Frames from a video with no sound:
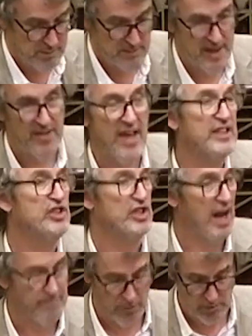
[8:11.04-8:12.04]
Now, that is
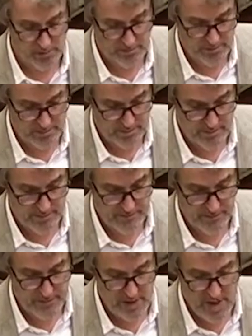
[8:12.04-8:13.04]
shameful.
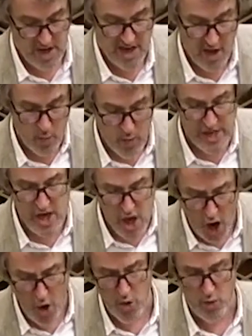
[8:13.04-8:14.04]
Now, we
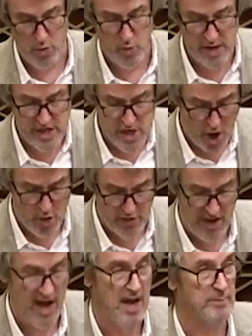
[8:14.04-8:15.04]
know
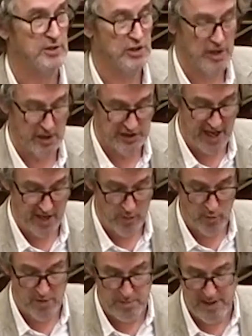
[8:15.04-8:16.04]
the harms
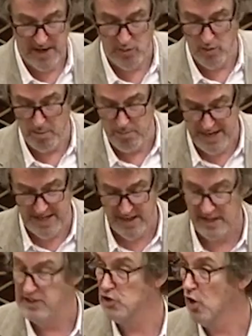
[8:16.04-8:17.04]
associated with being
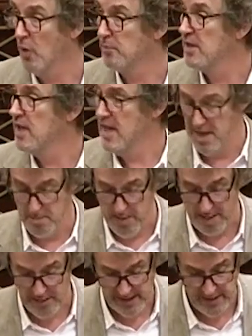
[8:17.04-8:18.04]
repeatedly stopped in
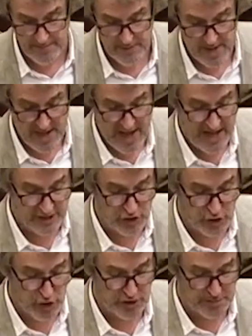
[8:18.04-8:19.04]
public and
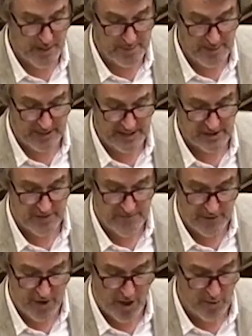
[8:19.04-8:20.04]
searched by police
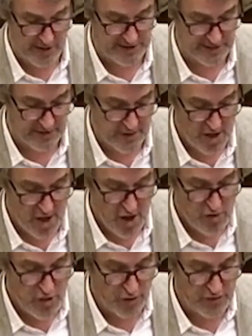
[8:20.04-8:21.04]
for no reason,
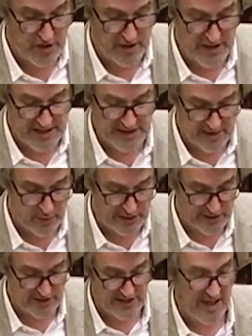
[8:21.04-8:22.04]
not the least of
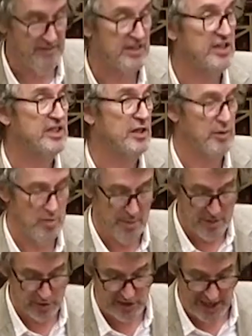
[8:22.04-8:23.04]
which is having to deal with
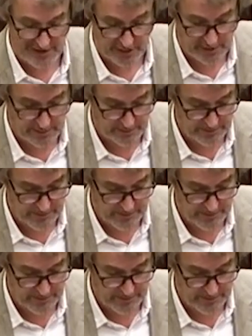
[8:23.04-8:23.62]
criminal charges.